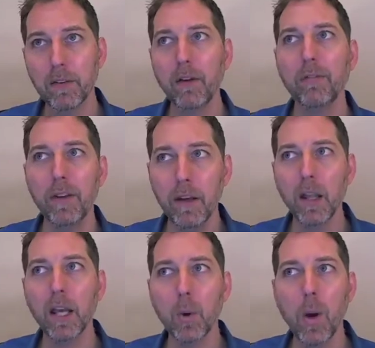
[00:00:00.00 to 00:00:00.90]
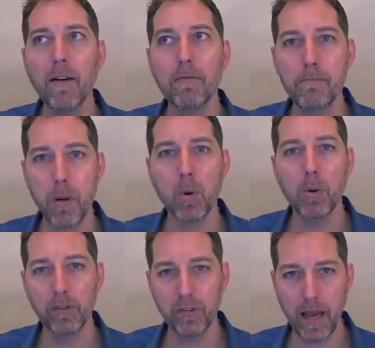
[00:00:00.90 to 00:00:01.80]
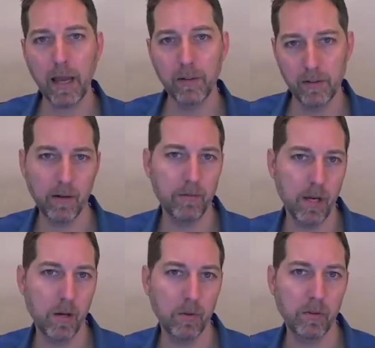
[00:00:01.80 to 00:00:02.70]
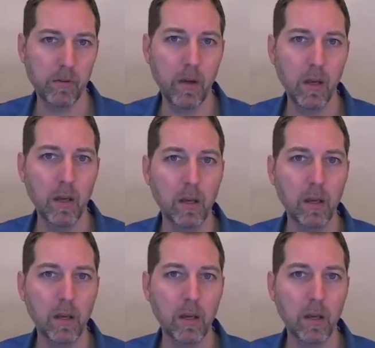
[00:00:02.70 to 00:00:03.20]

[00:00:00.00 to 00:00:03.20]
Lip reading: is I feel like you have both sides of those.